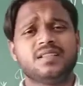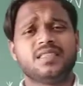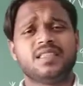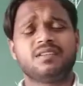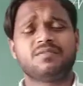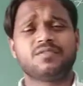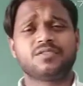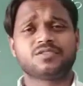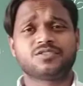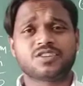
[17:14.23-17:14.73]

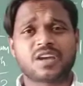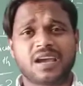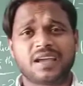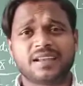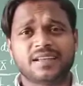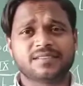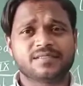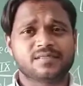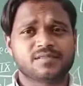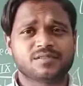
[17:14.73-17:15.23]
Therefore
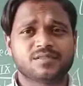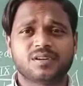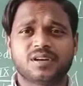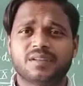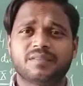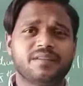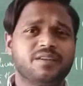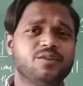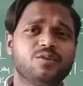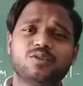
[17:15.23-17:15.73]
China is also not
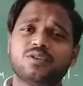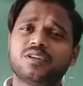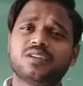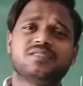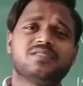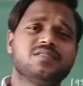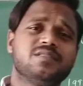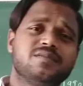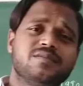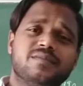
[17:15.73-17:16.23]
having good
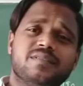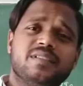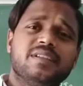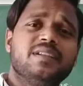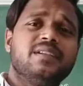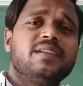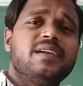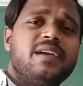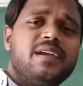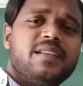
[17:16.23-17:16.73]
relationship with
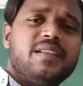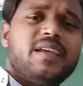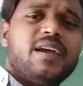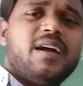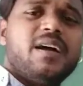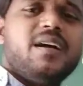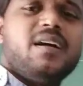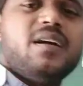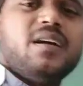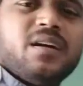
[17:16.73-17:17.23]

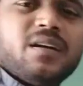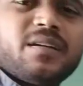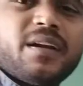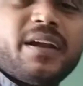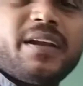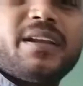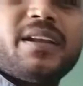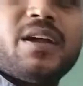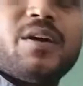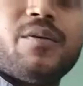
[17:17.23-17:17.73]
India
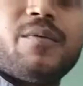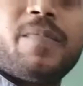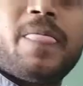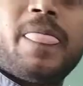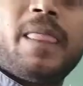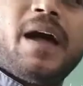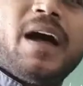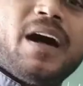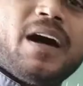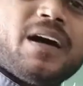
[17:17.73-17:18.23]
right
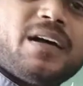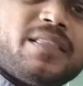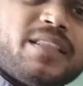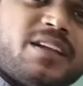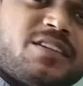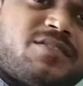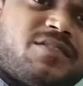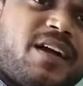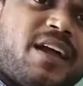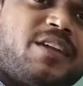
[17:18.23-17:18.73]
now.
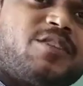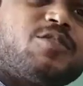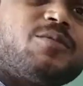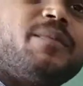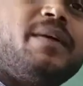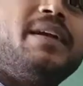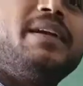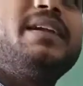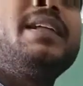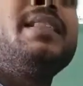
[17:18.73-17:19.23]
They're trying to
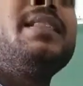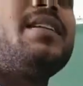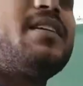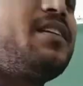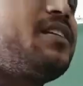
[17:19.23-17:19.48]
maintain the